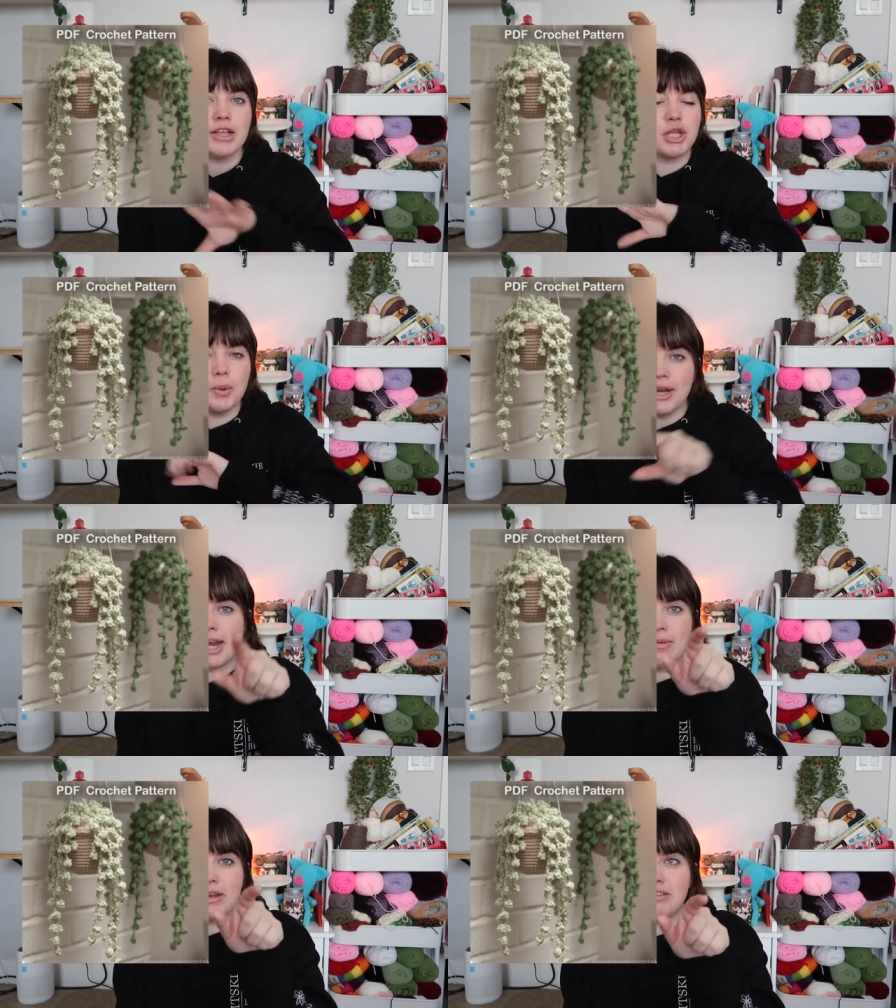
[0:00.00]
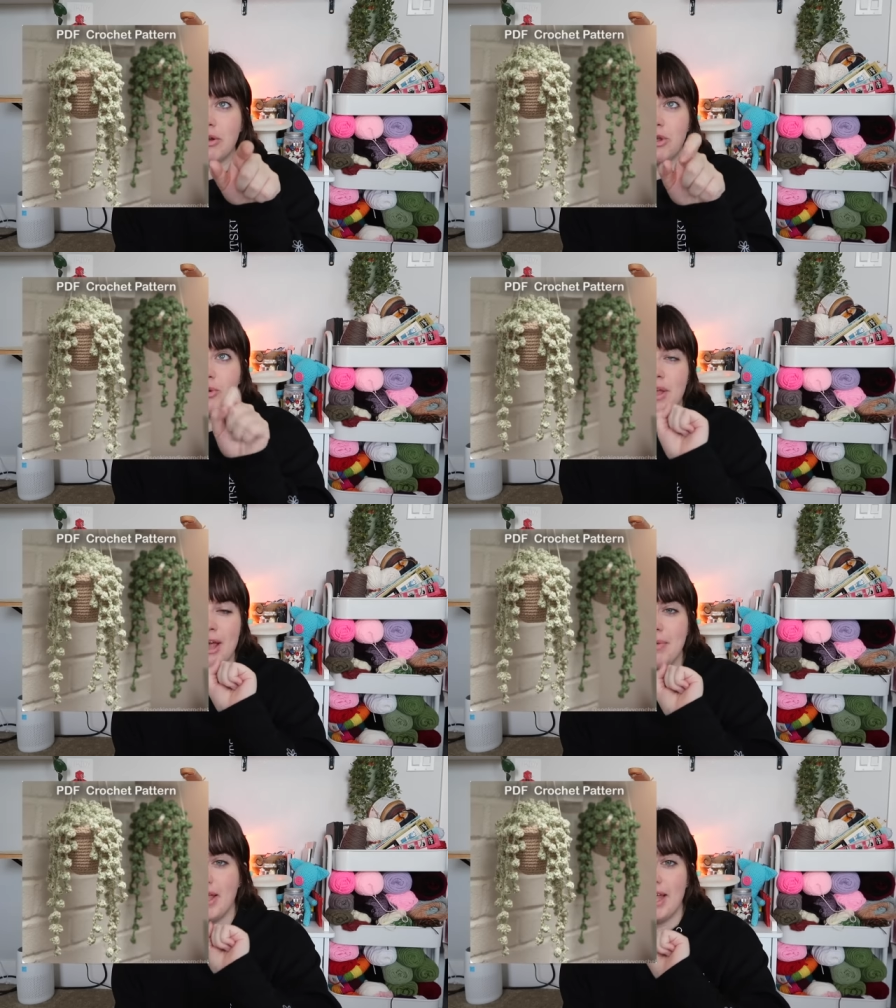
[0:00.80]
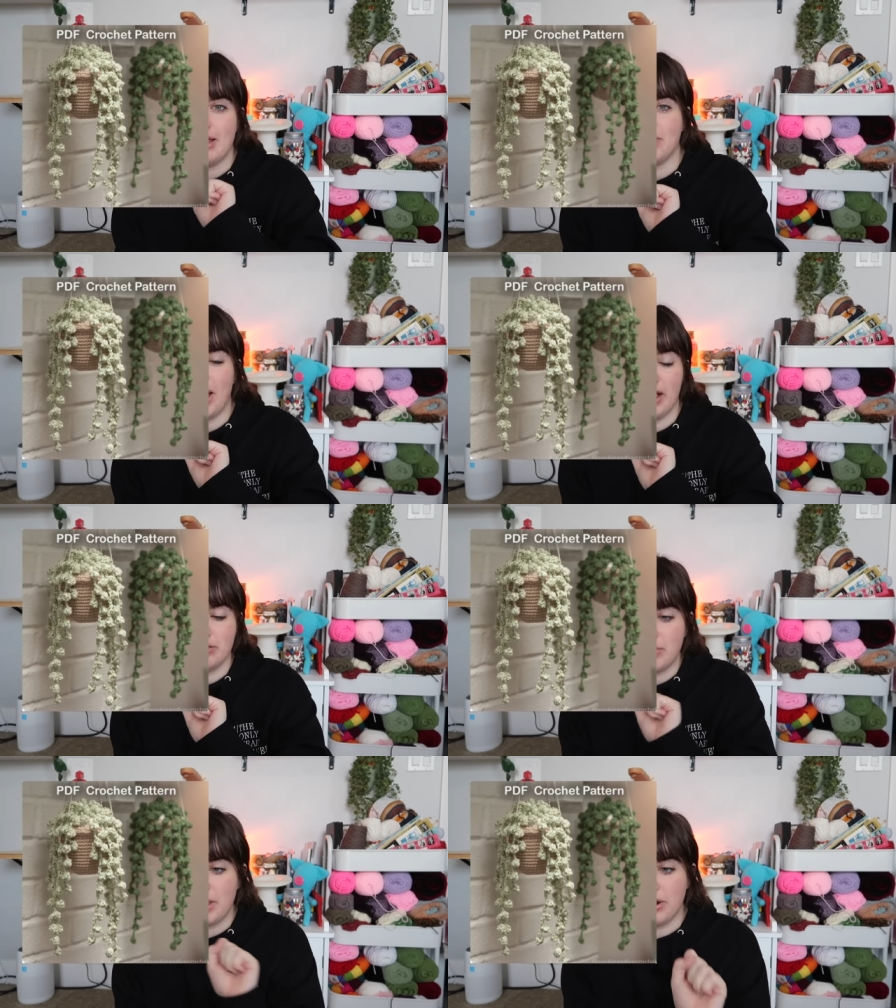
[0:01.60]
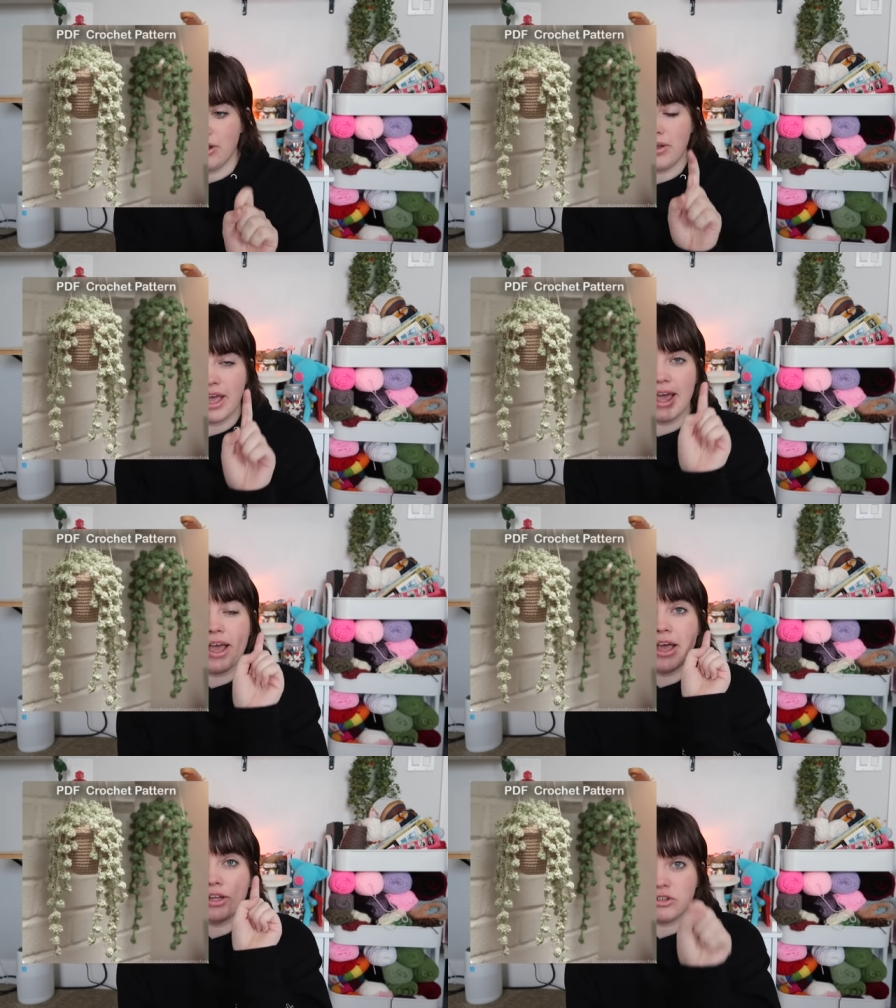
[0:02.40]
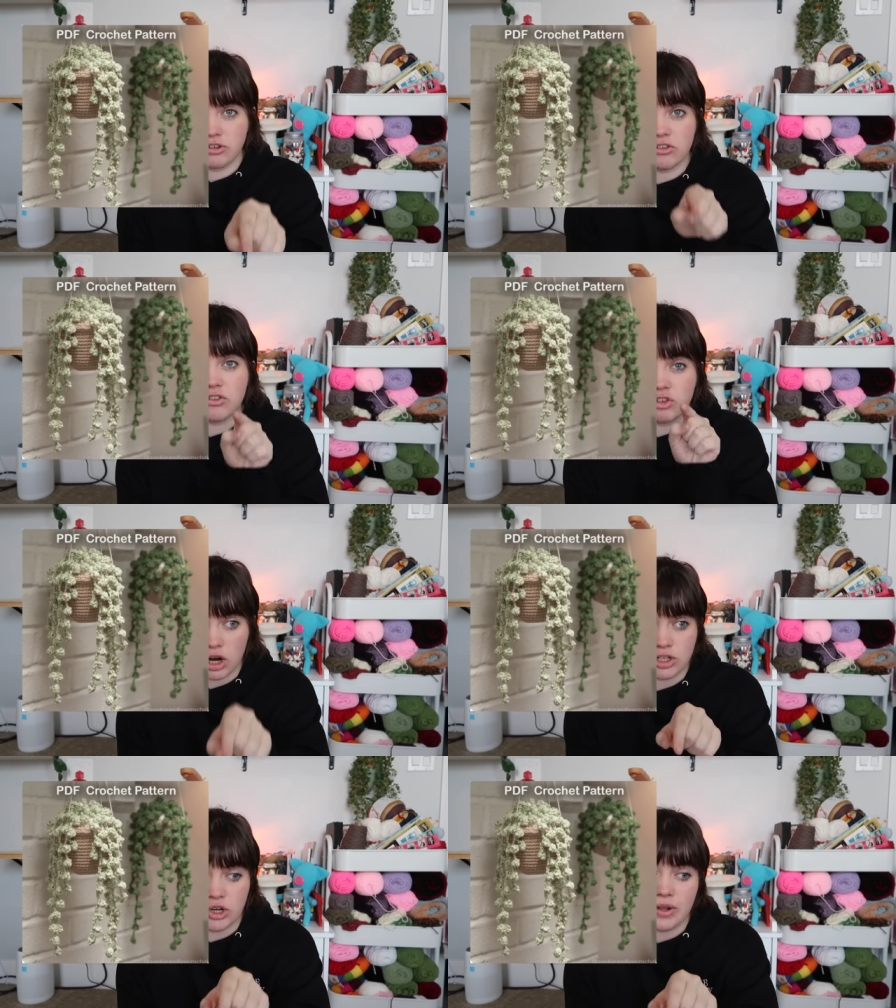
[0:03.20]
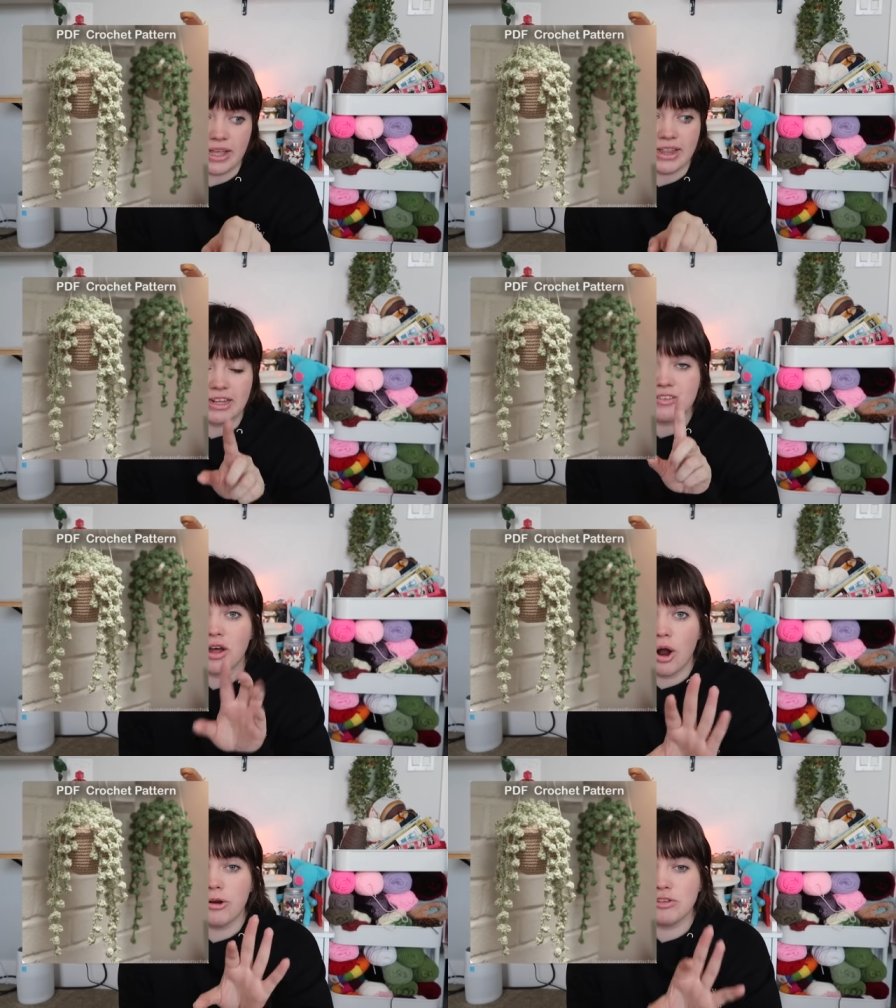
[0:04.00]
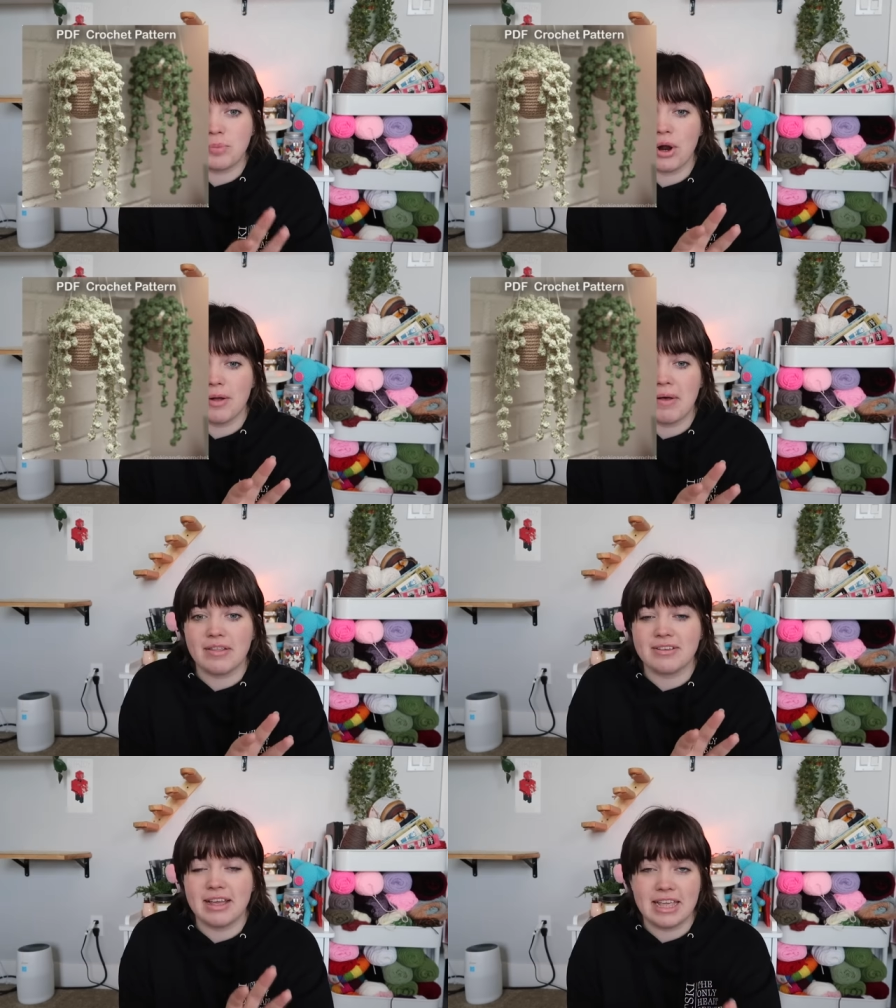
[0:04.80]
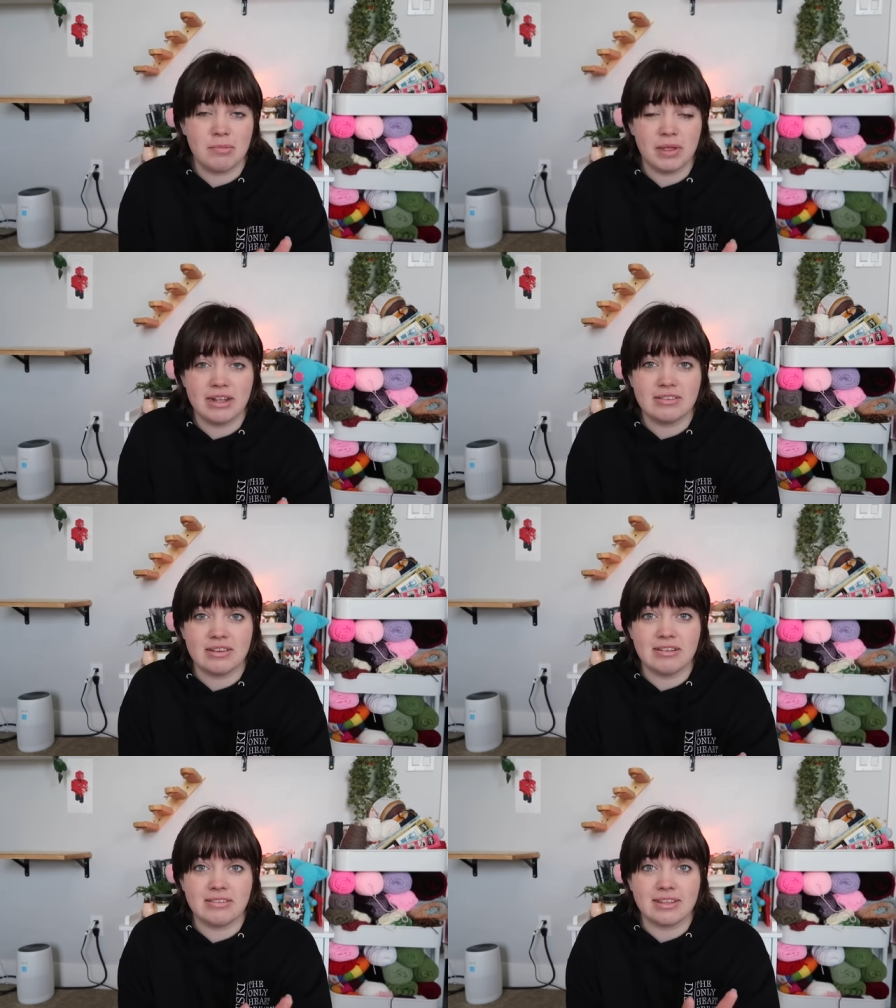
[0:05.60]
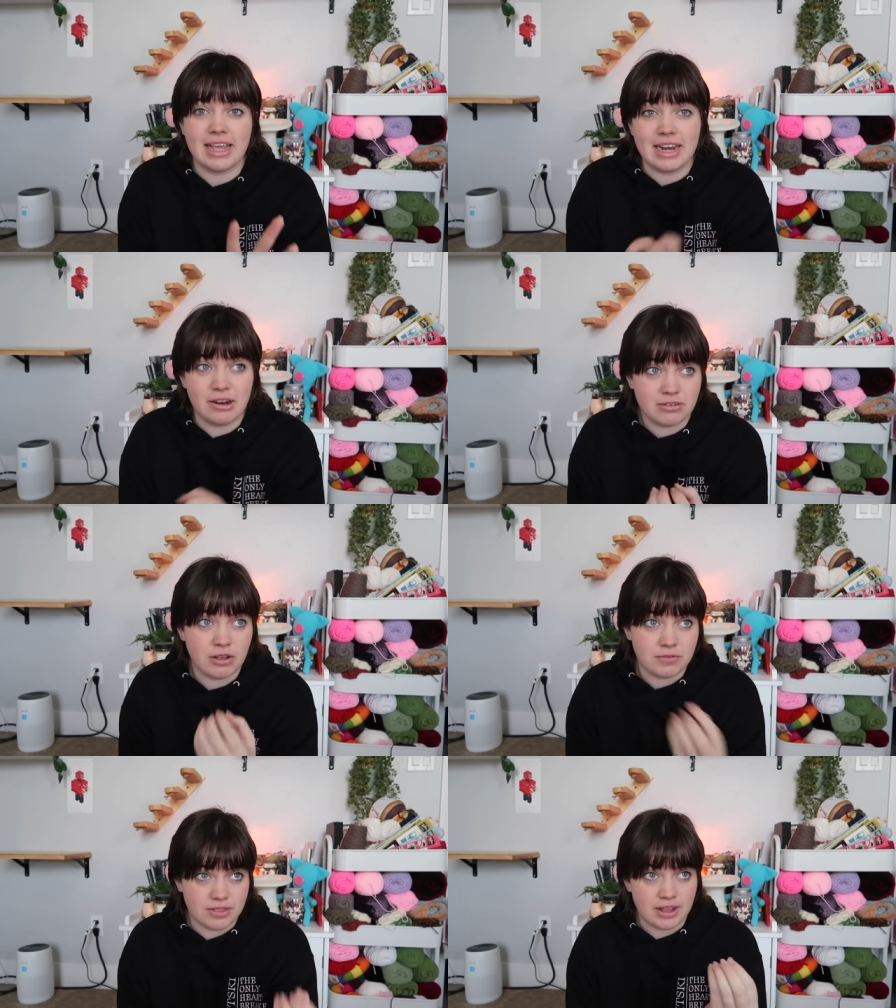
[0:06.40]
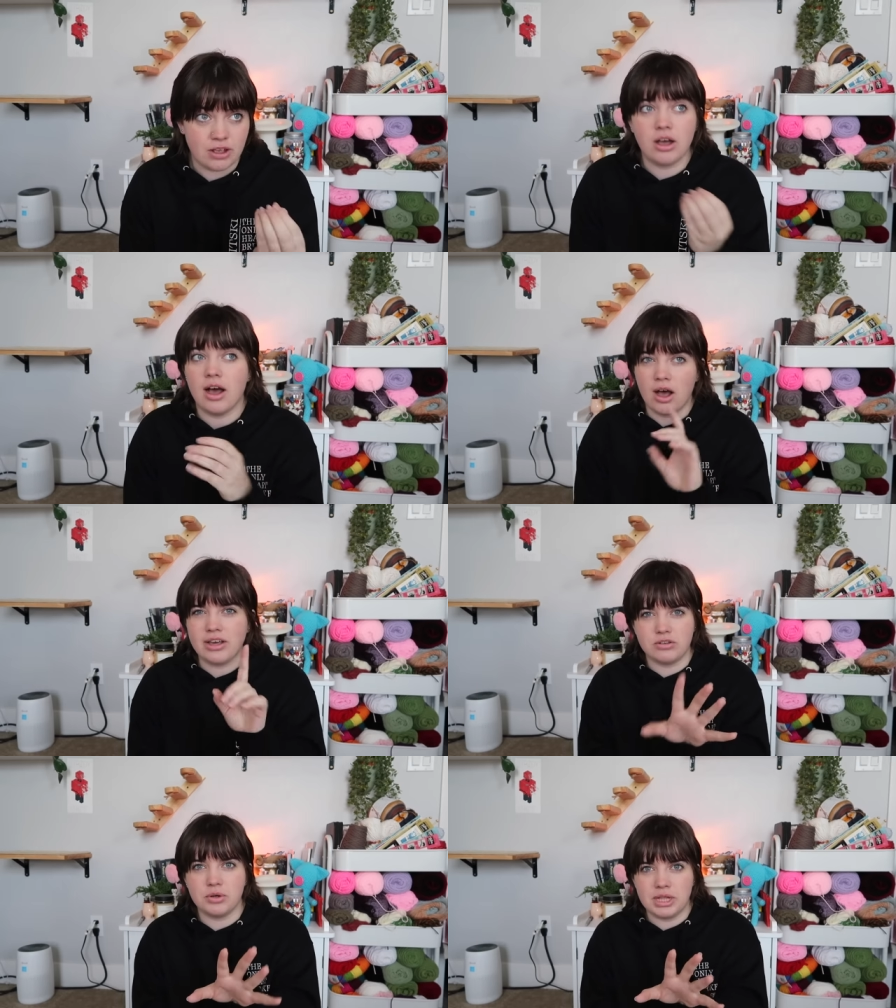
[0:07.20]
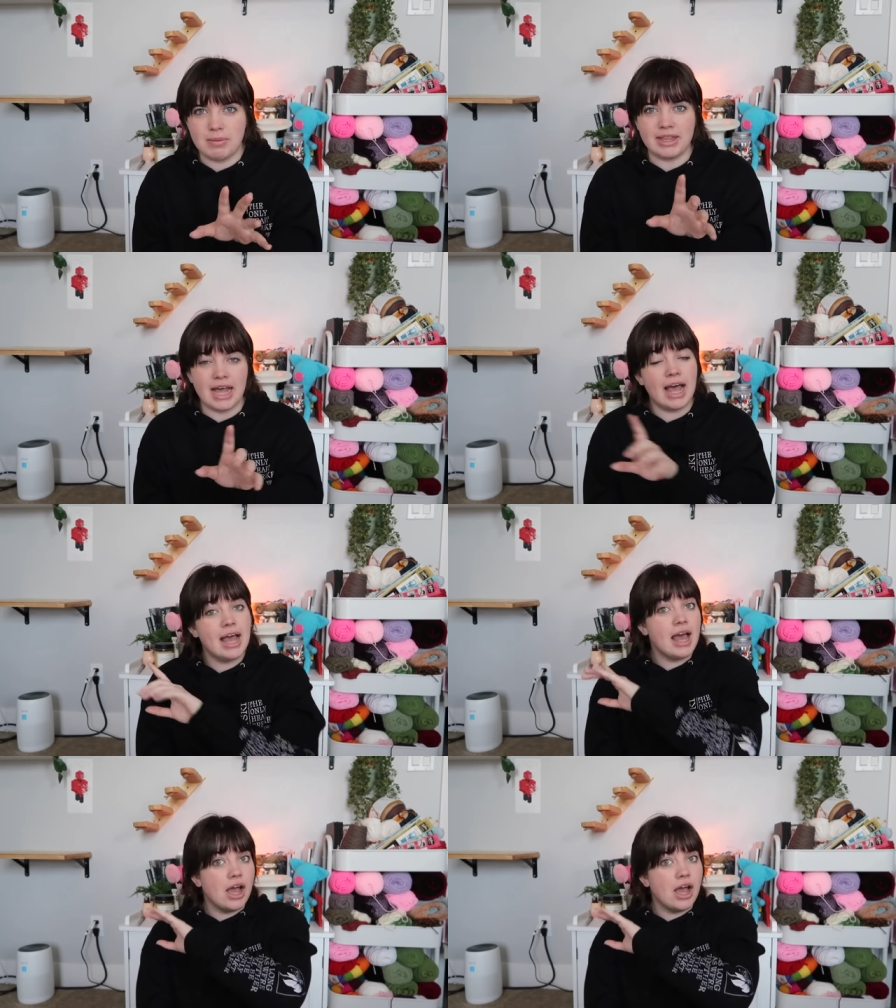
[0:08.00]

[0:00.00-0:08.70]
Don't let anybody tell you you can't make a hanging plant as a beginner, okay? Just start doing it. That's the hardest part about the hanging plants, is getting yourself to think, oh, I could totally make that.